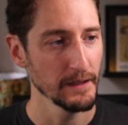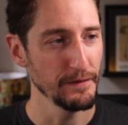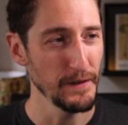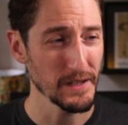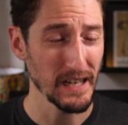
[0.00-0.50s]
The
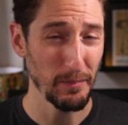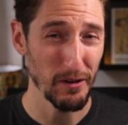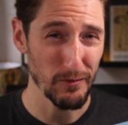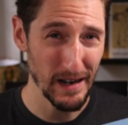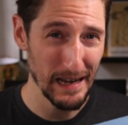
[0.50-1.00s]
first couple
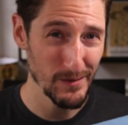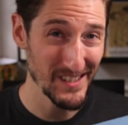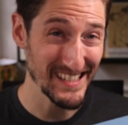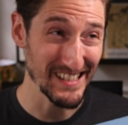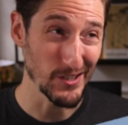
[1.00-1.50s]
of
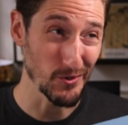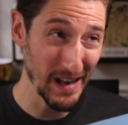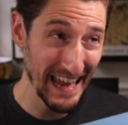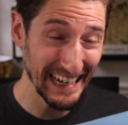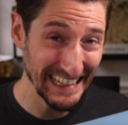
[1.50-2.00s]
rounds can
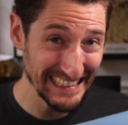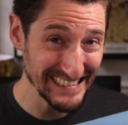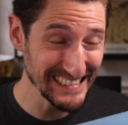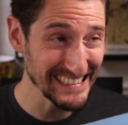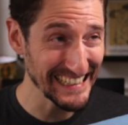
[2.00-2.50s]
drag a
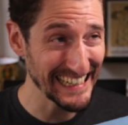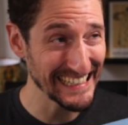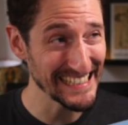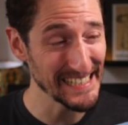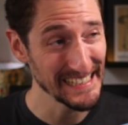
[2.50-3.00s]
little,
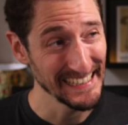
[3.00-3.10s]
and